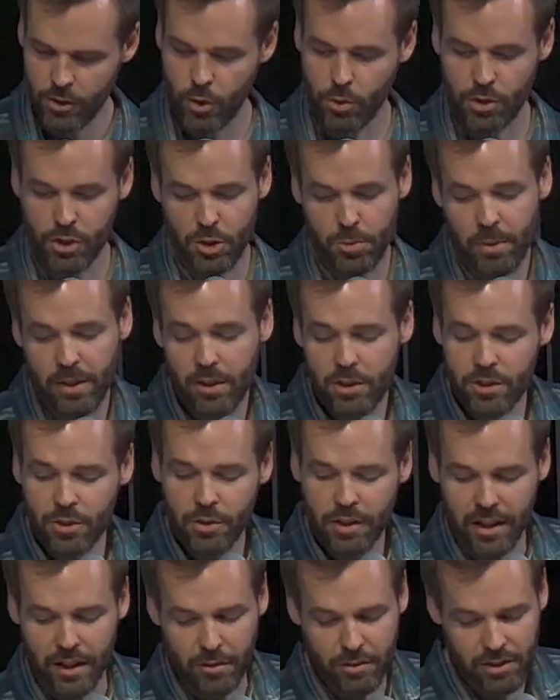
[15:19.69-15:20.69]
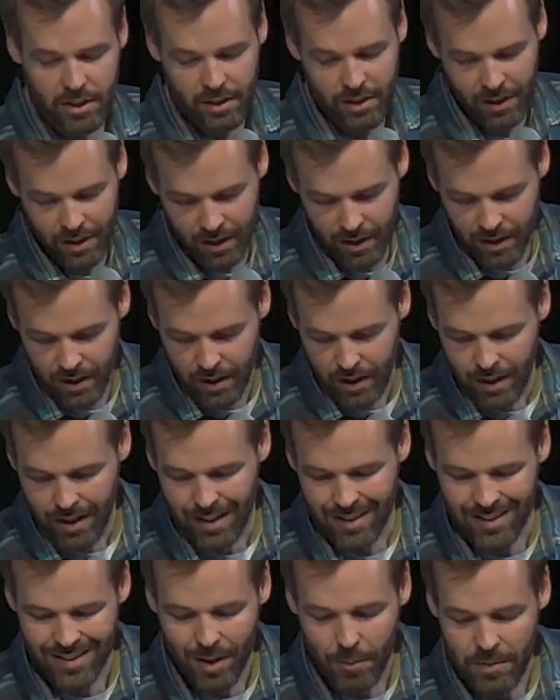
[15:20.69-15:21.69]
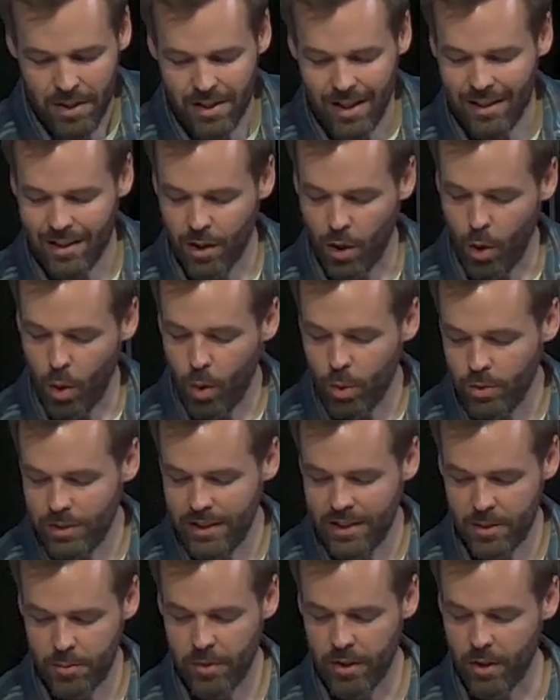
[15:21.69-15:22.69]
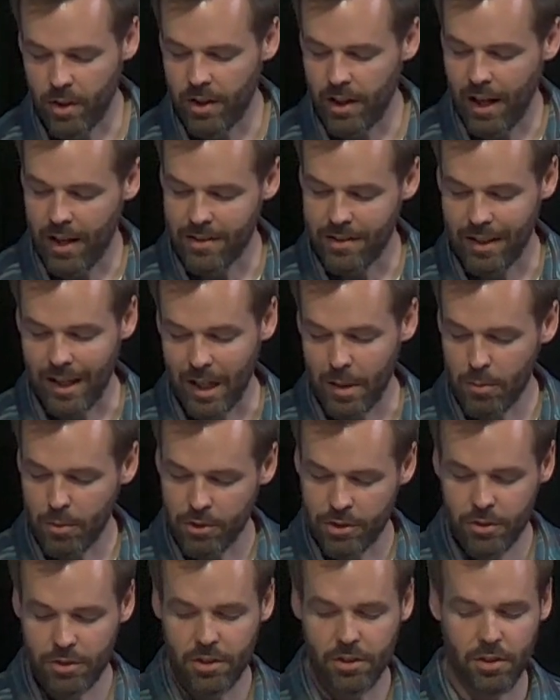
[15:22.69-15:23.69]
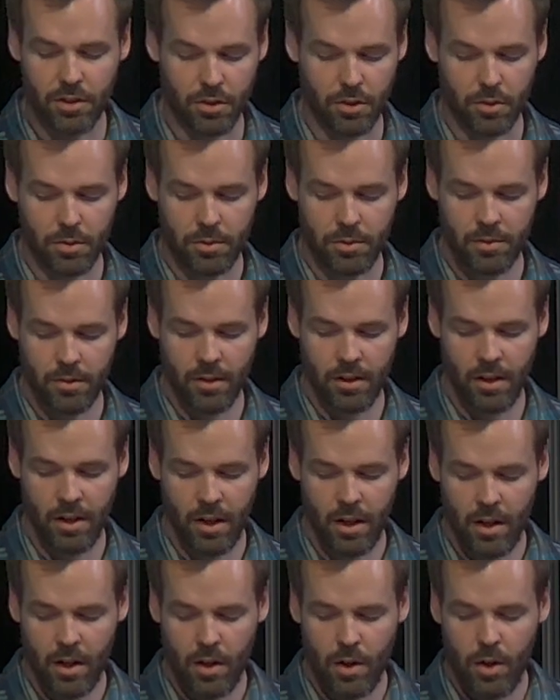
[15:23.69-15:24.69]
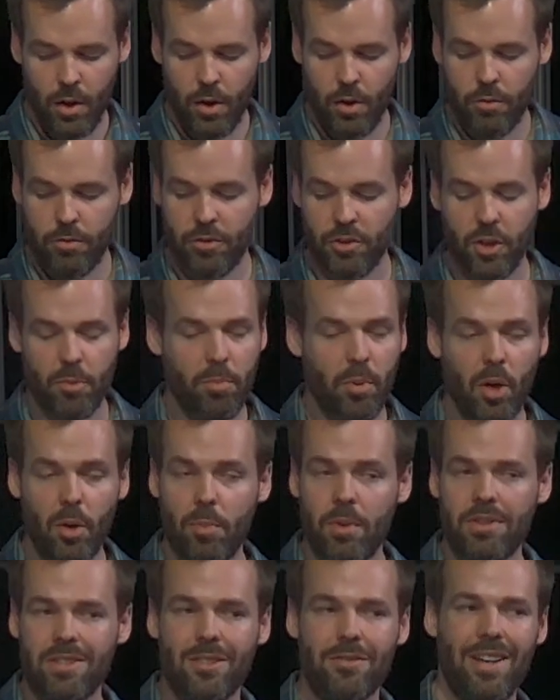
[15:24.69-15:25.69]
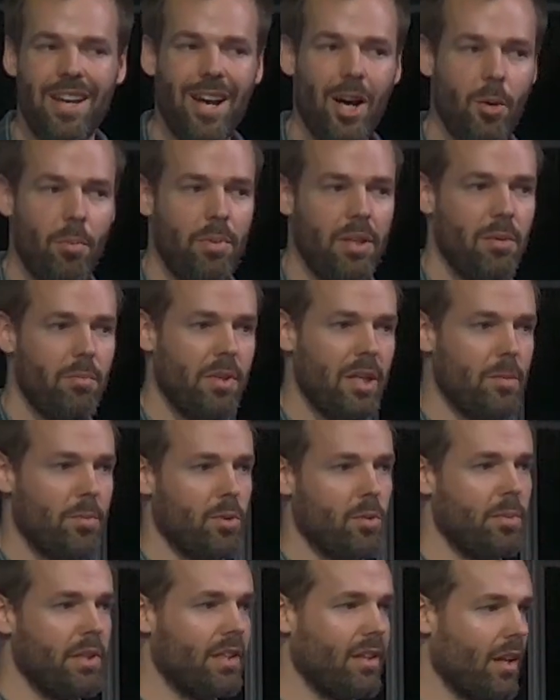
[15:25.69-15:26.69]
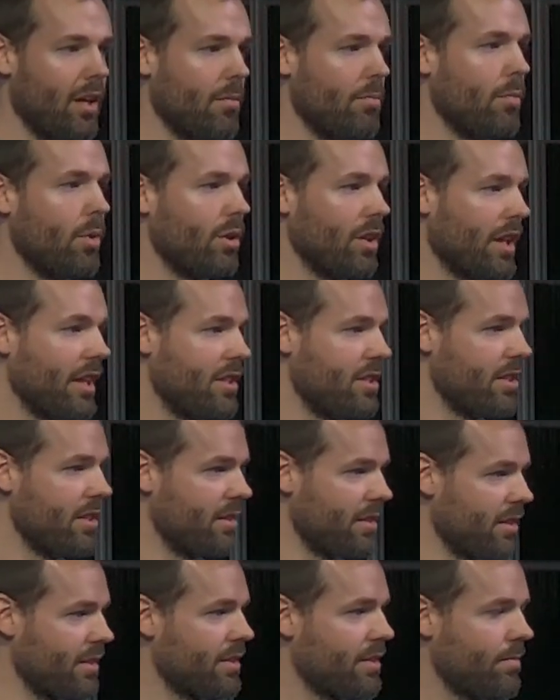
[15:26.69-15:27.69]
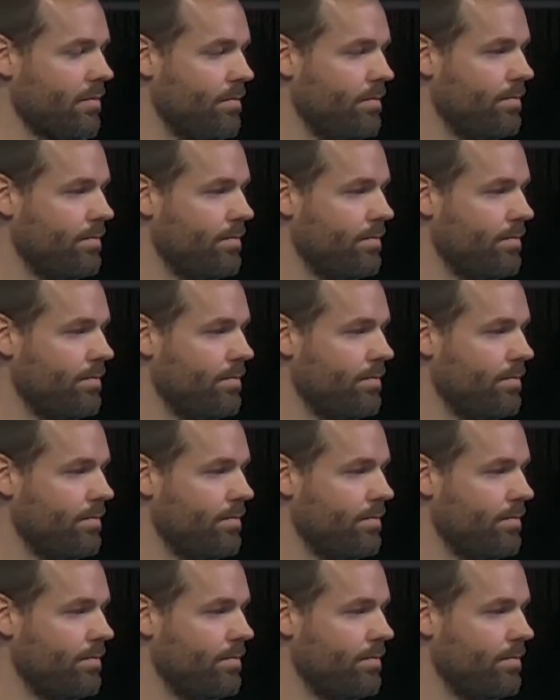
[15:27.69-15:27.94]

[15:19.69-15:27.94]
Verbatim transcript: so a spiritual gift is something that the Holy Spirit has enabled you to do for the purpose of helping people become more like Jesus.